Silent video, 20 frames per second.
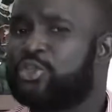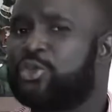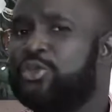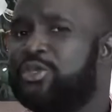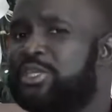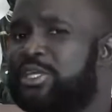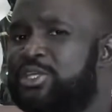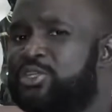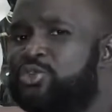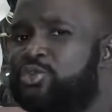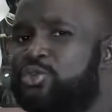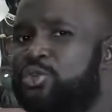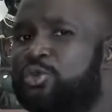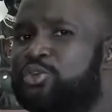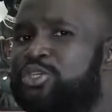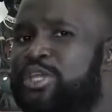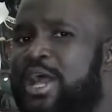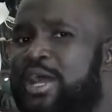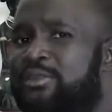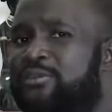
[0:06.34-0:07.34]
You need to
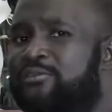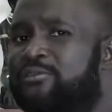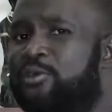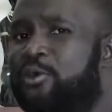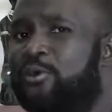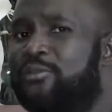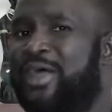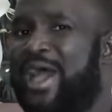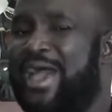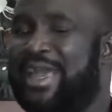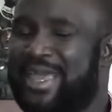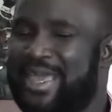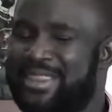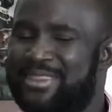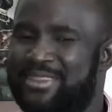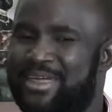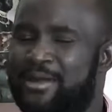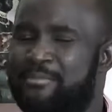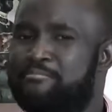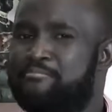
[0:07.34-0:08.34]
know, child of God, that
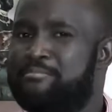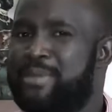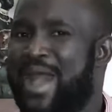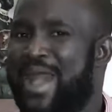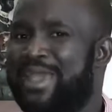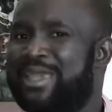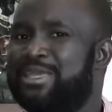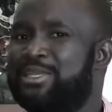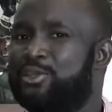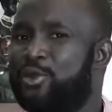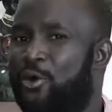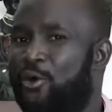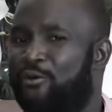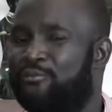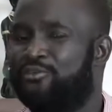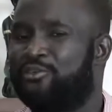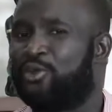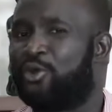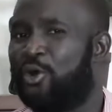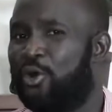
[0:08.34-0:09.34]
in the mind
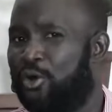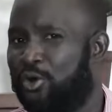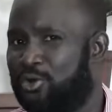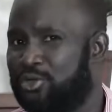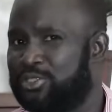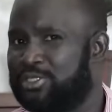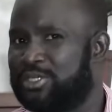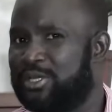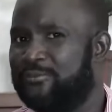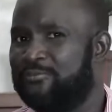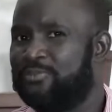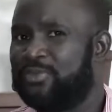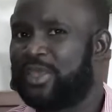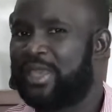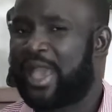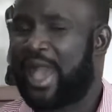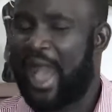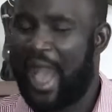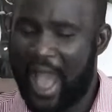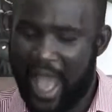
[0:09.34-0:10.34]
of God
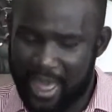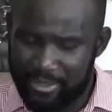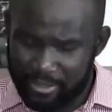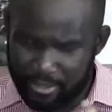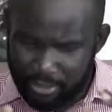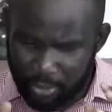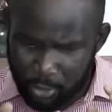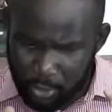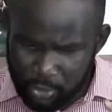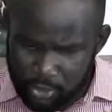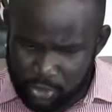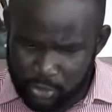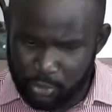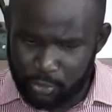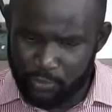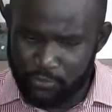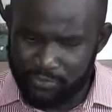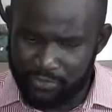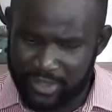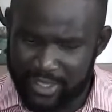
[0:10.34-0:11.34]
are those
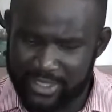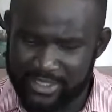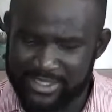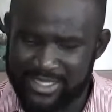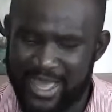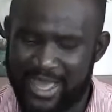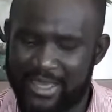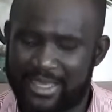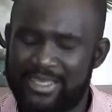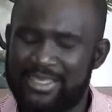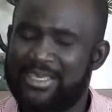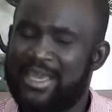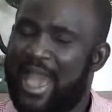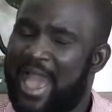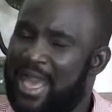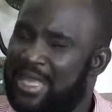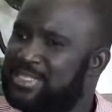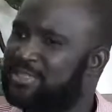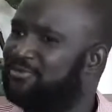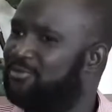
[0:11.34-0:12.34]
good things that he has